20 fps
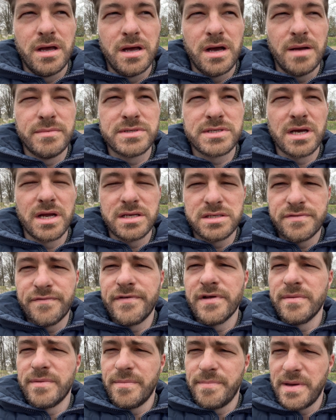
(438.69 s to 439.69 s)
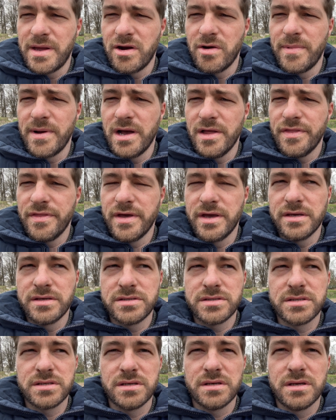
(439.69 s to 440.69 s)
I'm starting to feel a bit better about
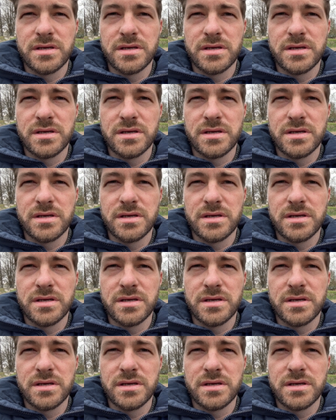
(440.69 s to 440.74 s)
things,